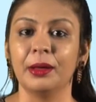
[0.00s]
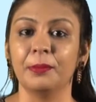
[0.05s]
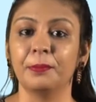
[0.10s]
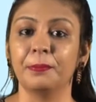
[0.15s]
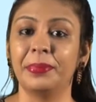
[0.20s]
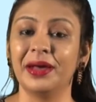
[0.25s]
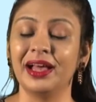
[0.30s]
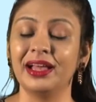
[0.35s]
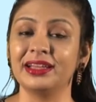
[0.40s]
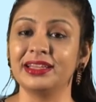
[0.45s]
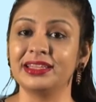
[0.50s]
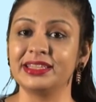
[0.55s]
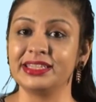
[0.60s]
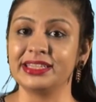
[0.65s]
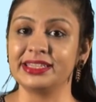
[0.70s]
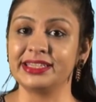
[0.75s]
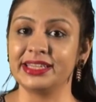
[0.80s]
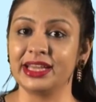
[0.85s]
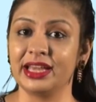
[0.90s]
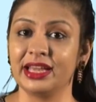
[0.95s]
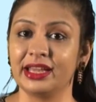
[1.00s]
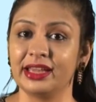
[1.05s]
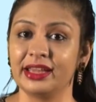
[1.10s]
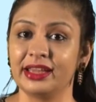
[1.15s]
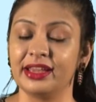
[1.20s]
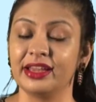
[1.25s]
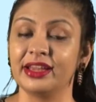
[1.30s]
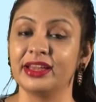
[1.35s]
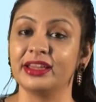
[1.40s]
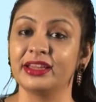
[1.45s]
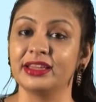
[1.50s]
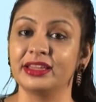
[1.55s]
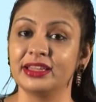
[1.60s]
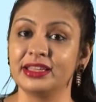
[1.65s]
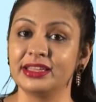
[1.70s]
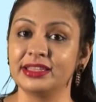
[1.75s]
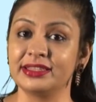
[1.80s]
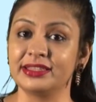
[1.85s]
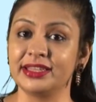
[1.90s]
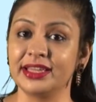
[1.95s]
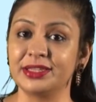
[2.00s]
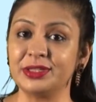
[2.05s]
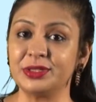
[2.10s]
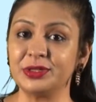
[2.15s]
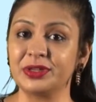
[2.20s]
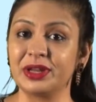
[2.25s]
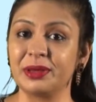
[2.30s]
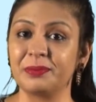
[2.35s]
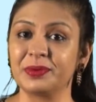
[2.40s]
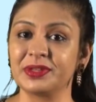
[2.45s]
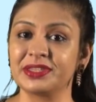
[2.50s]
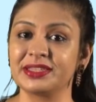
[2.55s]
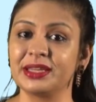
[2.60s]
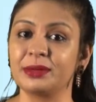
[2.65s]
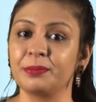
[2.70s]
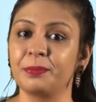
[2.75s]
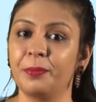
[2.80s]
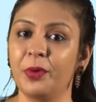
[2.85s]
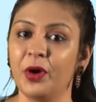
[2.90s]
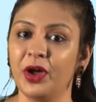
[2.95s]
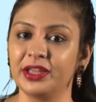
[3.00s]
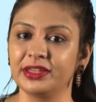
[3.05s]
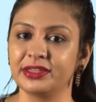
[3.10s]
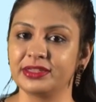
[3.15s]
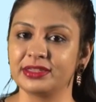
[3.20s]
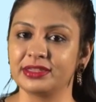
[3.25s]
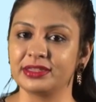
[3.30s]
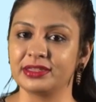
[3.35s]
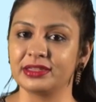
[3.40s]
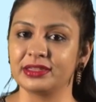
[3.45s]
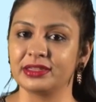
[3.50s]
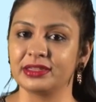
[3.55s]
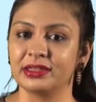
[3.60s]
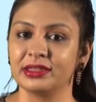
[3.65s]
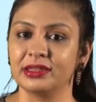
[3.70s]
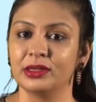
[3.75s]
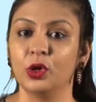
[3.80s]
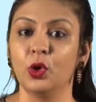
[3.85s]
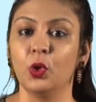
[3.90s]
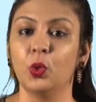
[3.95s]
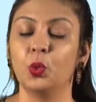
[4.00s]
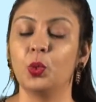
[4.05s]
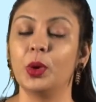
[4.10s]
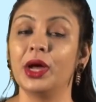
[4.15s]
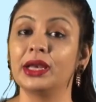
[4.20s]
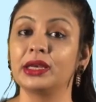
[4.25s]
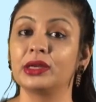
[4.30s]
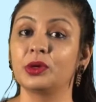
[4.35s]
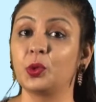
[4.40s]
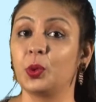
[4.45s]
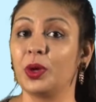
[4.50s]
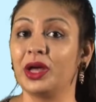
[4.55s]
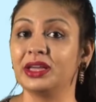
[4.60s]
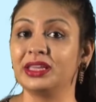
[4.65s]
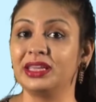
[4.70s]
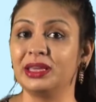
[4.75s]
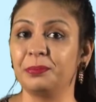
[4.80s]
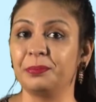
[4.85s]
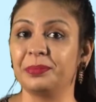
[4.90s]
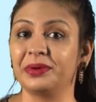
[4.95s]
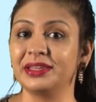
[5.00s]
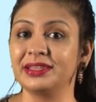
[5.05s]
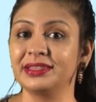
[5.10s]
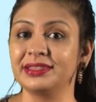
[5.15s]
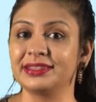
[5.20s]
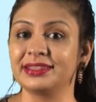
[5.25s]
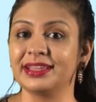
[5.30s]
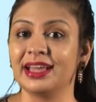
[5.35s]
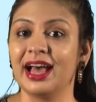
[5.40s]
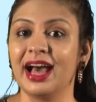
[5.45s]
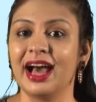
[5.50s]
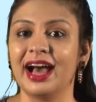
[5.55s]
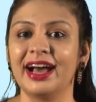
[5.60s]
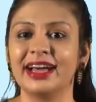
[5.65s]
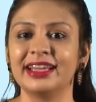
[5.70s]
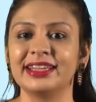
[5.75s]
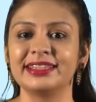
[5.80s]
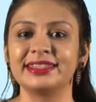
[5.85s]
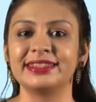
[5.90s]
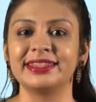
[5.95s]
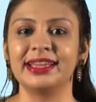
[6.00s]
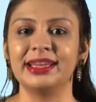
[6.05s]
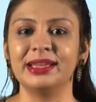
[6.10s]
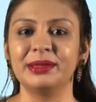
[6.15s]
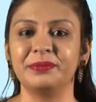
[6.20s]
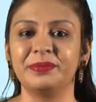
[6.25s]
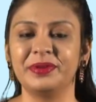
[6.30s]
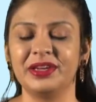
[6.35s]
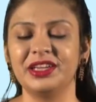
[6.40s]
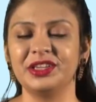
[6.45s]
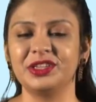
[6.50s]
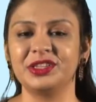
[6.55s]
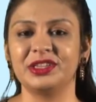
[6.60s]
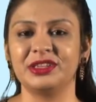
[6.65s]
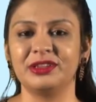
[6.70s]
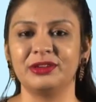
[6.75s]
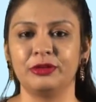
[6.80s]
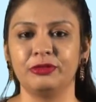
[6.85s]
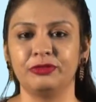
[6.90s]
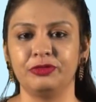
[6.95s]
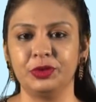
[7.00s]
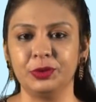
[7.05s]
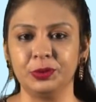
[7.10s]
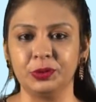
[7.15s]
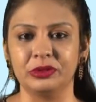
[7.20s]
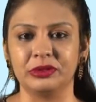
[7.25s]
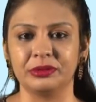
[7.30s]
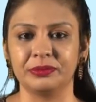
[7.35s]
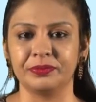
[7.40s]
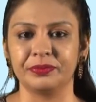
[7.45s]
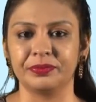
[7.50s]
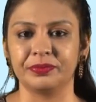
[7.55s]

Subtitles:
Burgundy tie is said to represent poise, while quirky prints are a celebration of youth.